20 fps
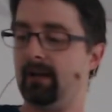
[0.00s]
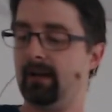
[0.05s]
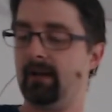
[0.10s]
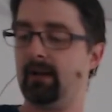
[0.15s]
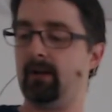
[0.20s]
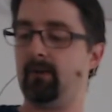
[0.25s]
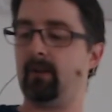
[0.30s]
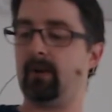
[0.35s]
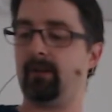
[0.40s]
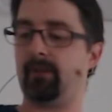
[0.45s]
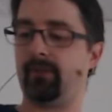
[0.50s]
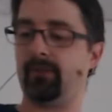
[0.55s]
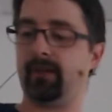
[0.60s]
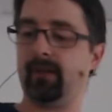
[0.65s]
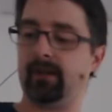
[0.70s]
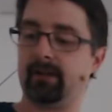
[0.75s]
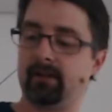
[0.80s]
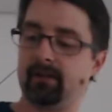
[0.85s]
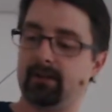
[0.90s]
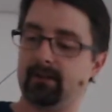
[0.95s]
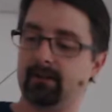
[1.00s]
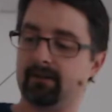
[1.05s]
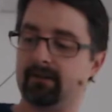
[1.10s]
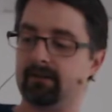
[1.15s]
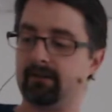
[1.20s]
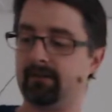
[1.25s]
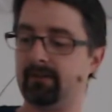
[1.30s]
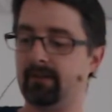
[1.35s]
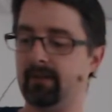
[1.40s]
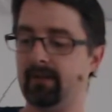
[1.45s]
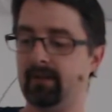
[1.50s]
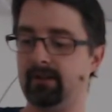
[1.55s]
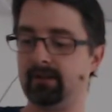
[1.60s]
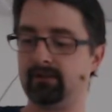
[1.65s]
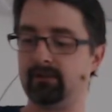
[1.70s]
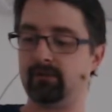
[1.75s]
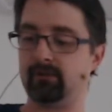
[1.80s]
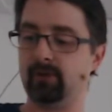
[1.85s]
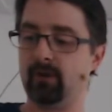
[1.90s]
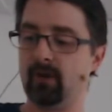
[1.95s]
One thing
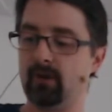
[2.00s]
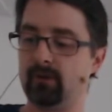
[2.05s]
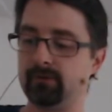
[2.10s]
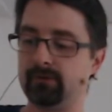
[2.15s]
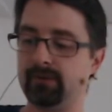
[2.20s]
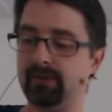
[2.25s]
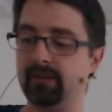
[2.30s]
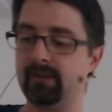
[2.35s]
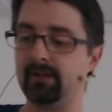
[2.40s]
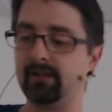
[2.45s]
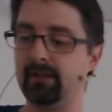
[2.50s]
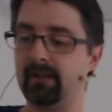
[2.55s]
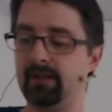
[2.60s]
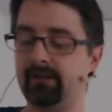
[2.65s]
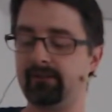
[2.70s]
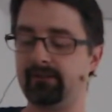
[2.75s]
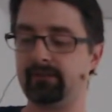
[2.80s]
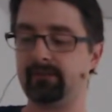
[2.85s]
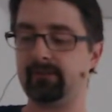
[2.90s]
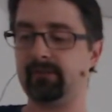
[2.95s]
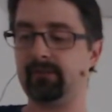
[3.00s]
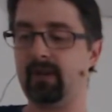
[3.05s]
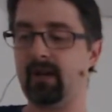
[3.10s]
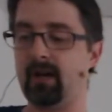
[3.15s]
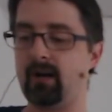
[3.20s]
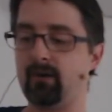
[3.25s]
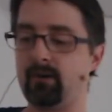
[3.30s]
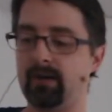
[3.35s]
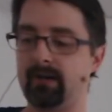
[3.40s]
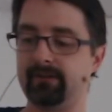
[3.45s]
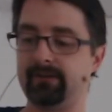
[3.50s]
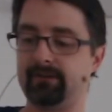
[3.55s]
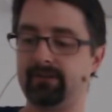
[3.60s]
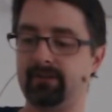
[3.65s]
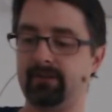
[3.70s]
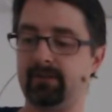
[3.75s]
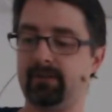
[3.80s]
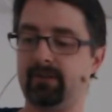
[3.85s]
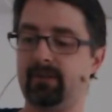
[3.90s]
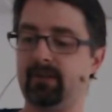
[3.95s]
to note here is now
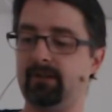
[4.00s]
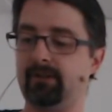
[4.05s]
it